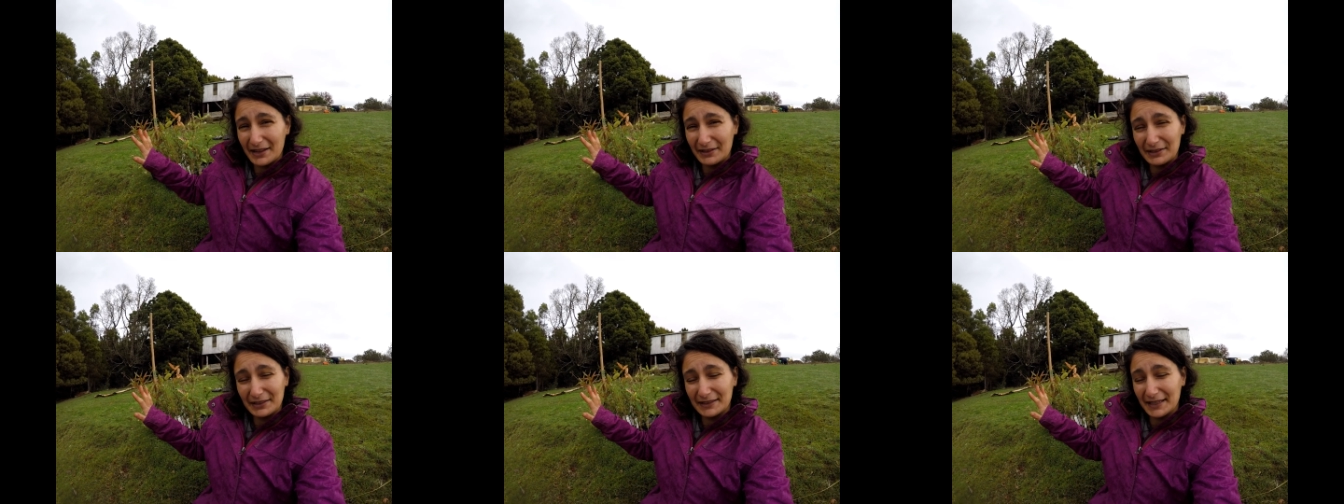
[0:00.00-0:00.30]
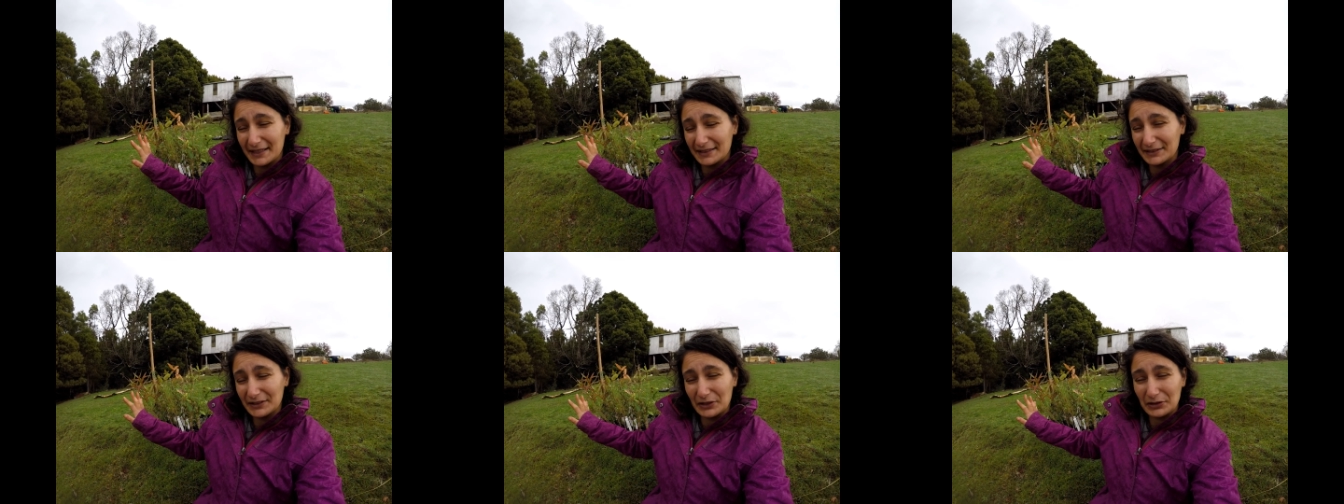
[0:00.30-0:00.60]
because
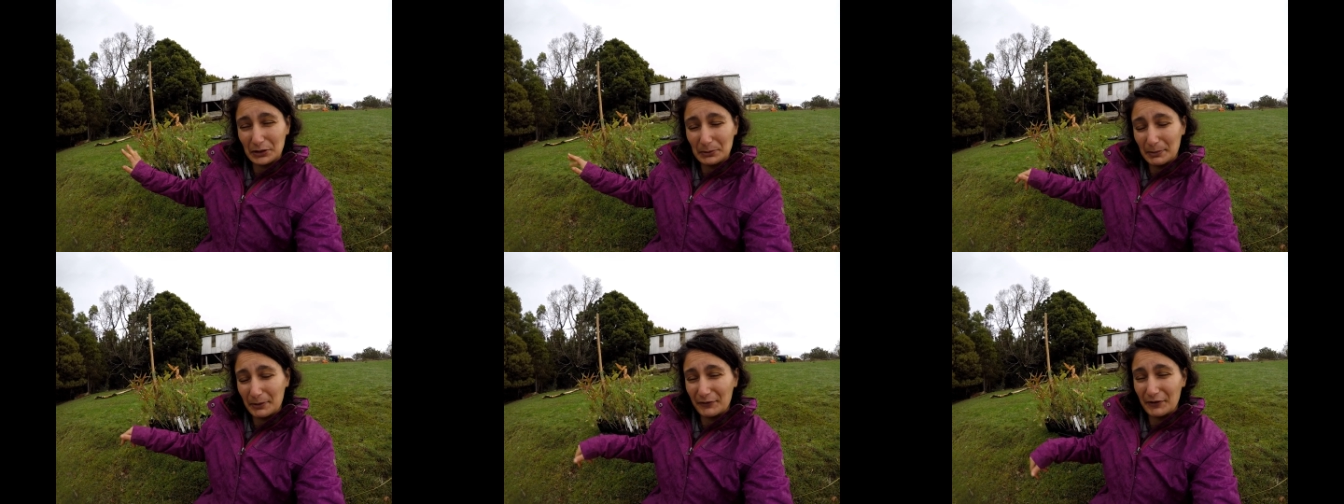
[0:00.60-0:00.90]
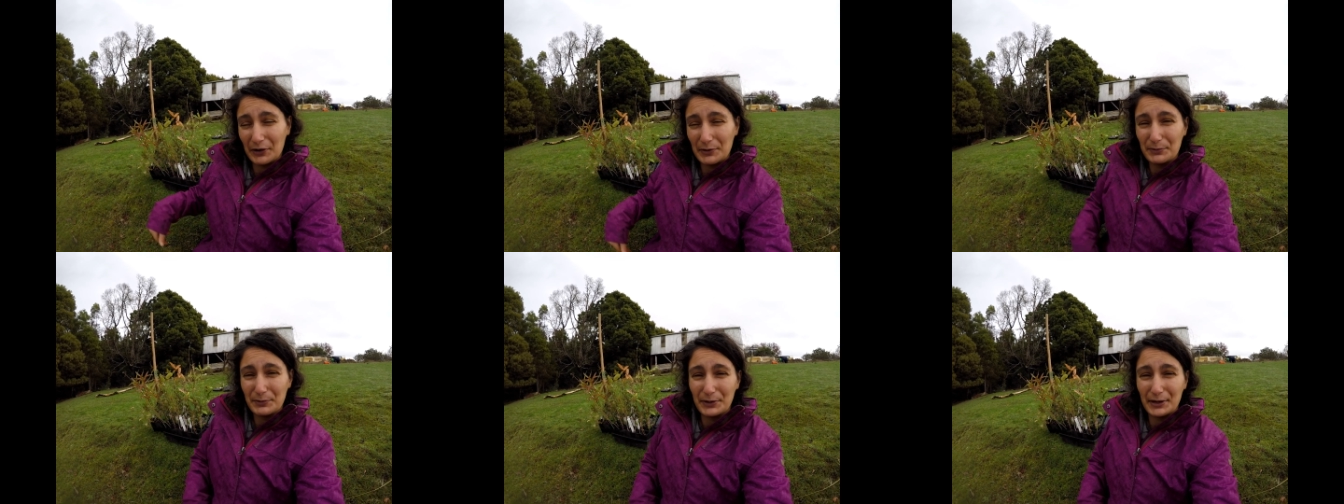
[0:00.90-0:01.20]
that's not going to be
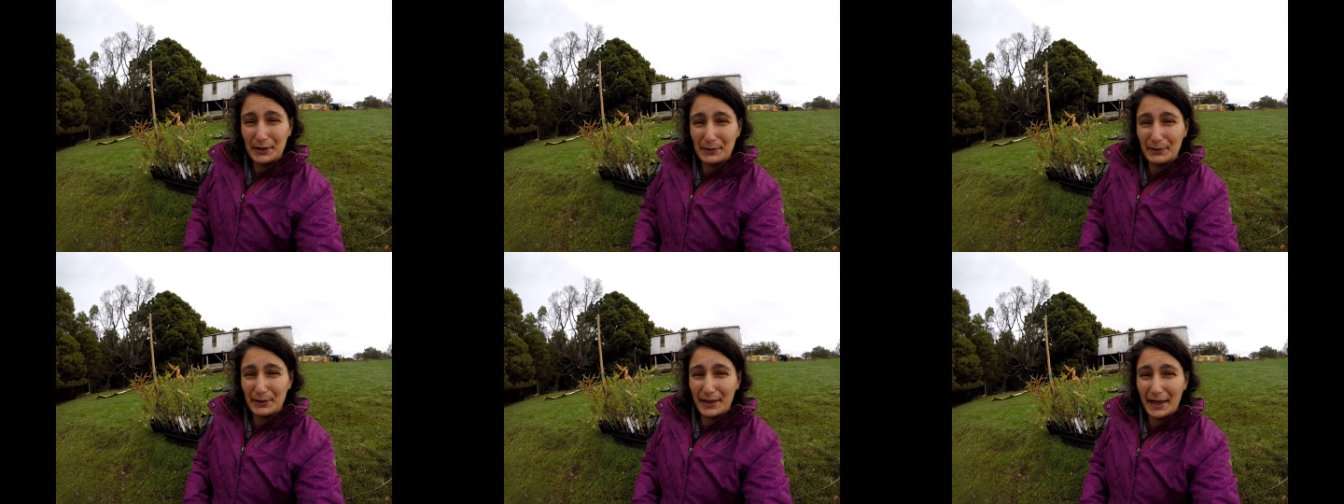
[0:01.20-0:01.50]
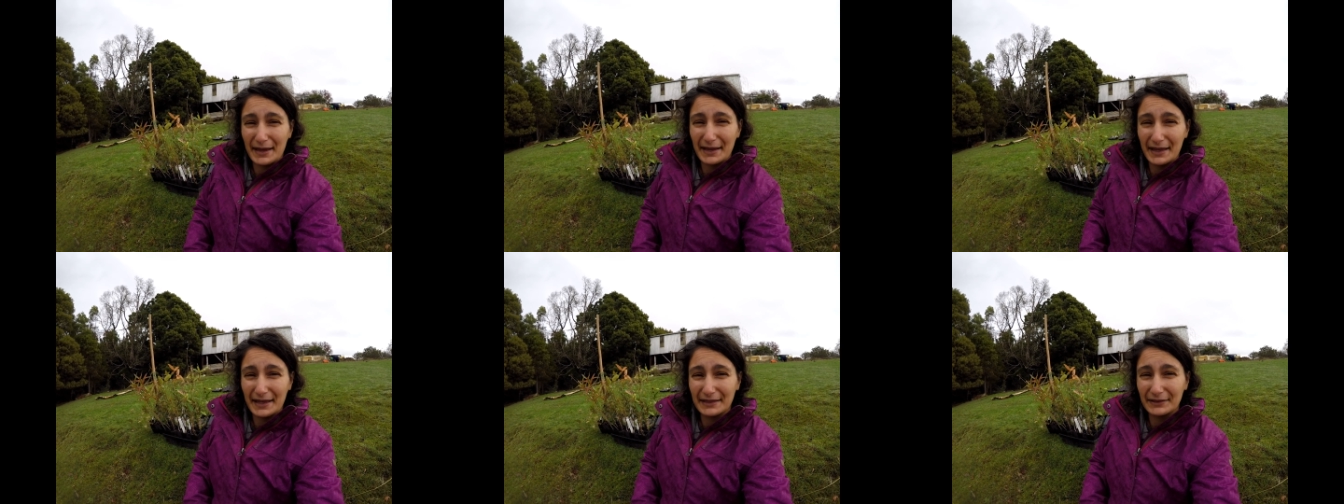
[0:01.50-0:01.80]
very pretty when
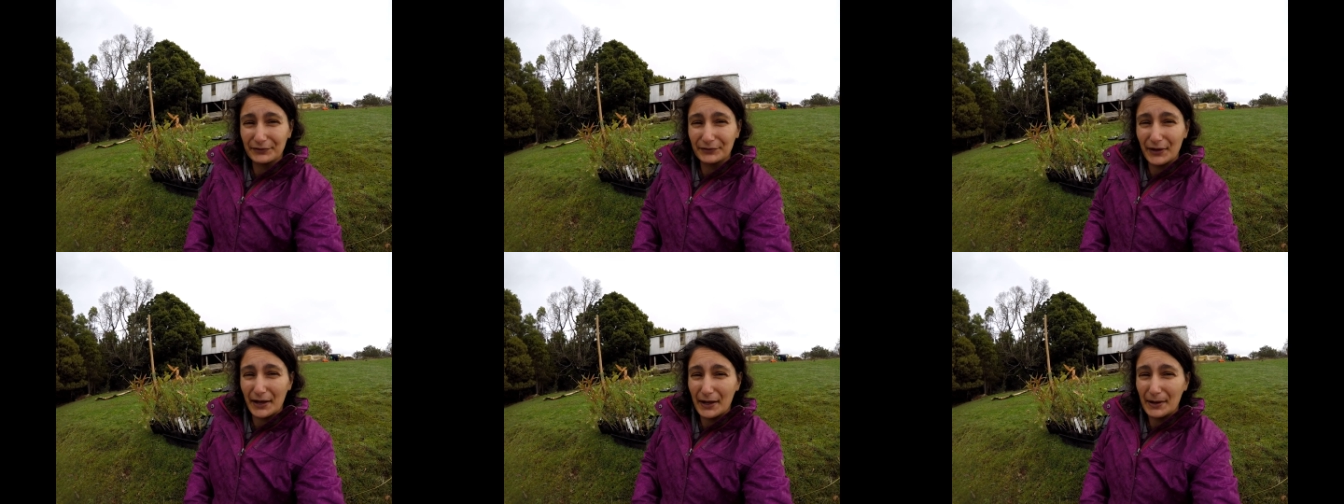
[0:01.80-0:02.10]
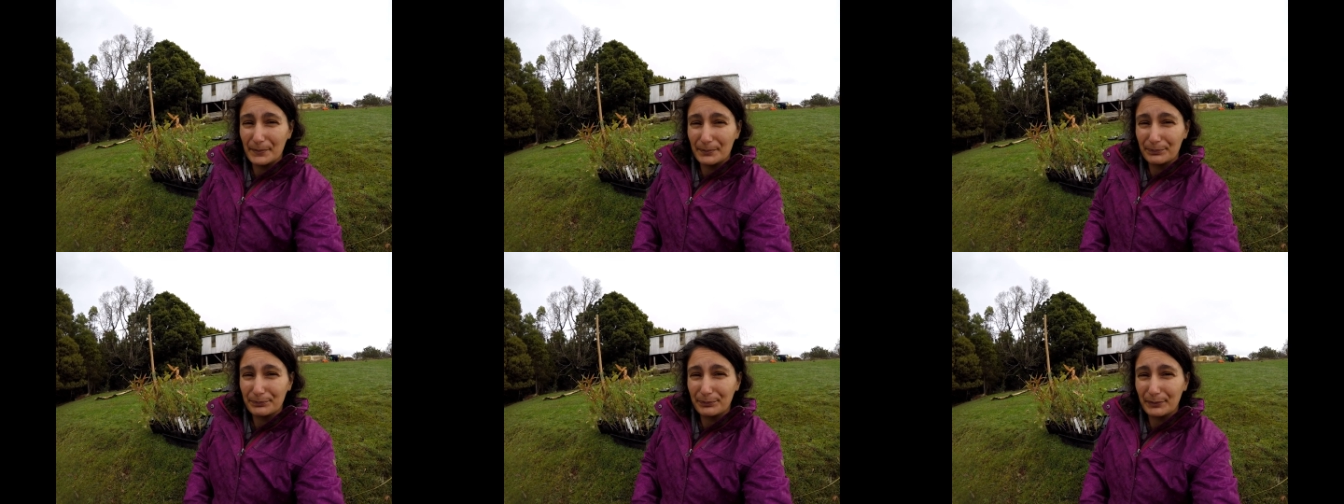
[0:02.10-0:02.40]
that gets
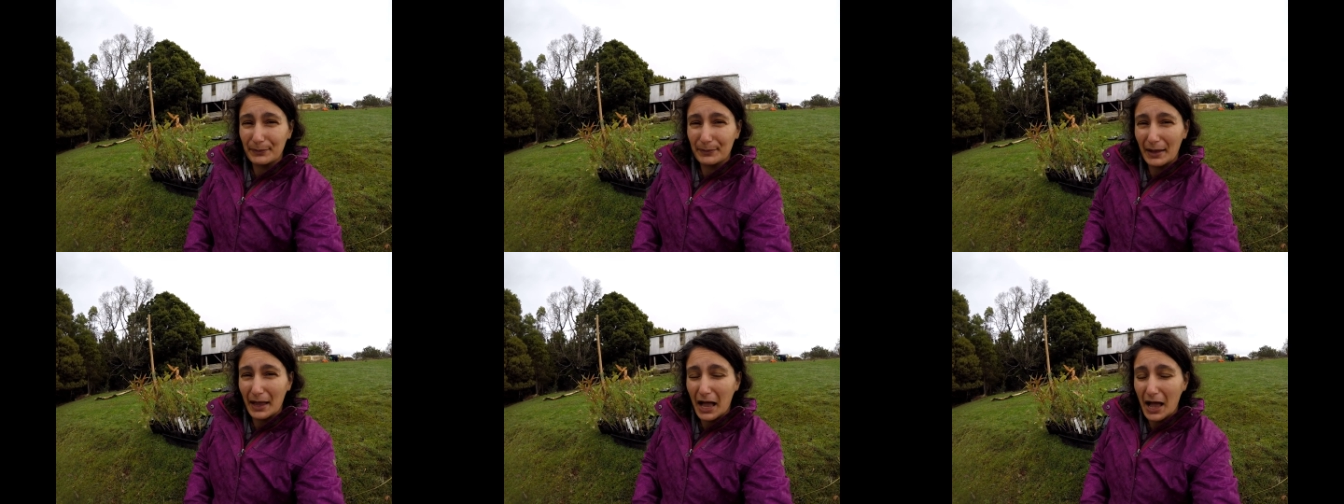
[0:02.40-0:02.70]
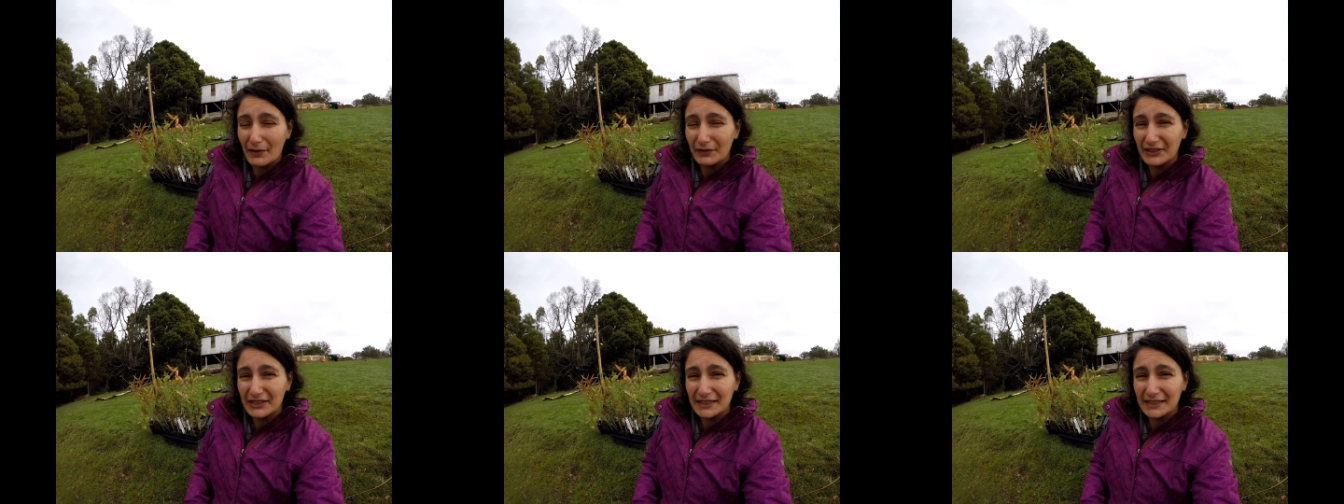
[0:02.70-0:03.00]

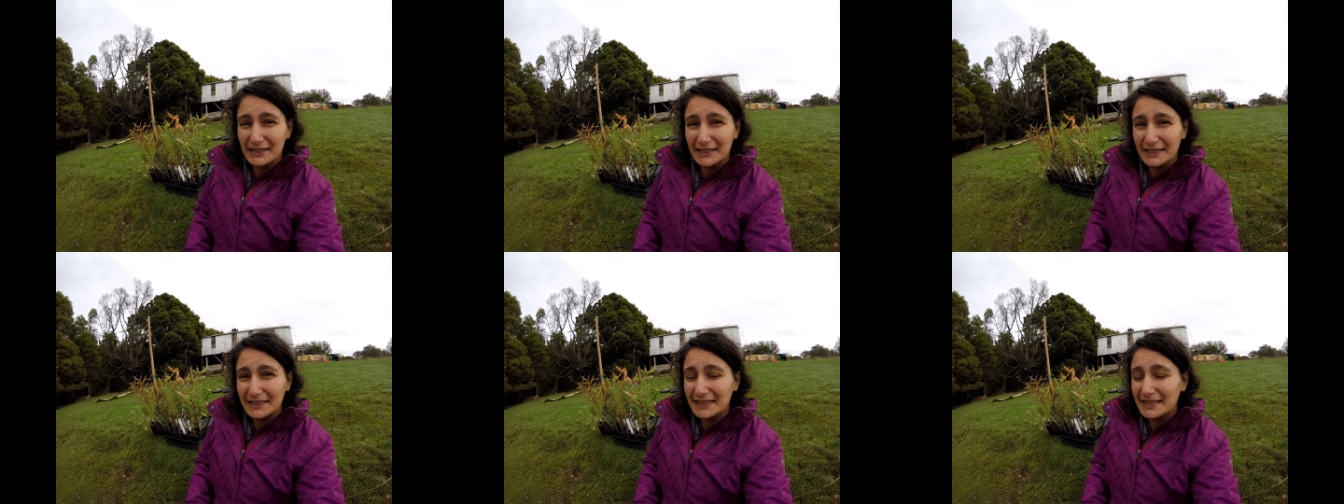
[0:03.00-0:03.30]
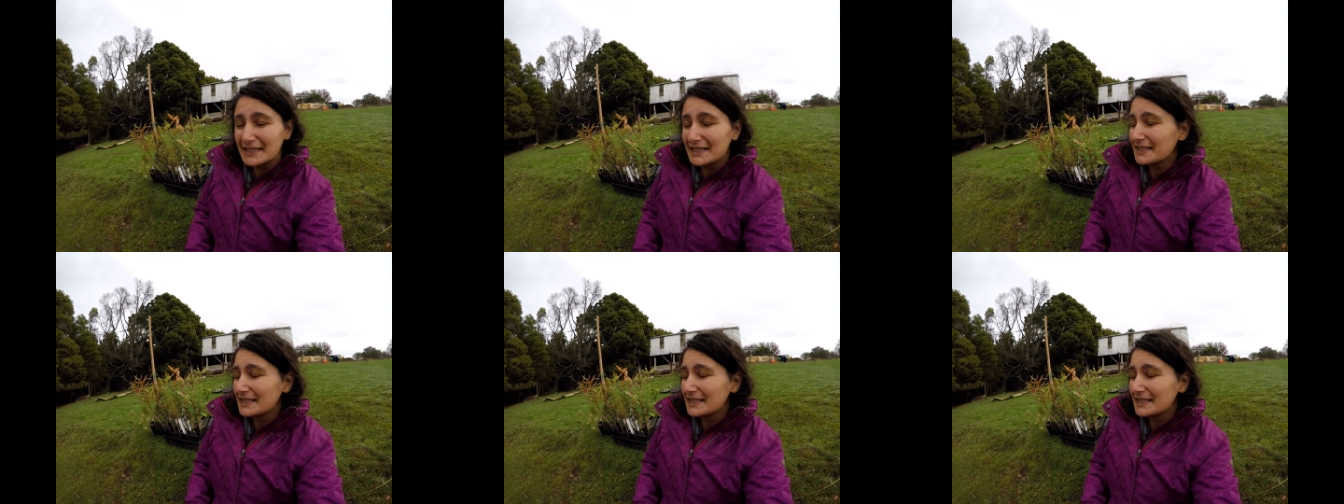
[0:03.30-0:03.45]
harvested.